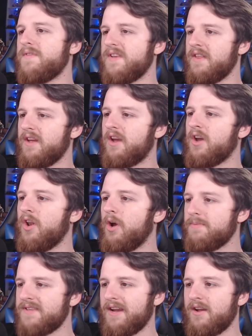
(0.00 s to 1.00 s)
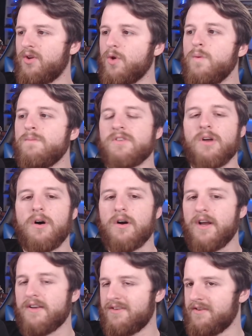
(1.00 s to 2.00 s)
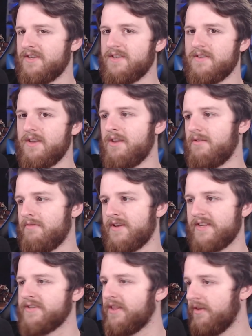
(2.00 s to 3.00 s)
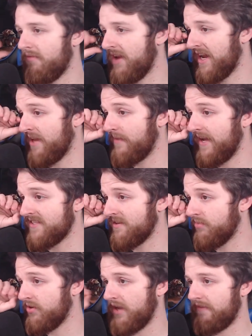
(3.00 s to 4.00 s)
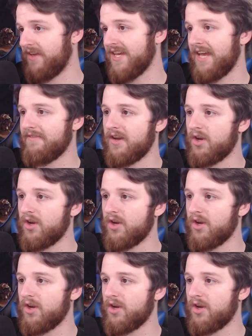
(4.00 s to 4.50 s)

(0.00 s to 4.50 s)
seen the Canoptech Doomstalker. So this is essentially the reanimator, but if you gave it a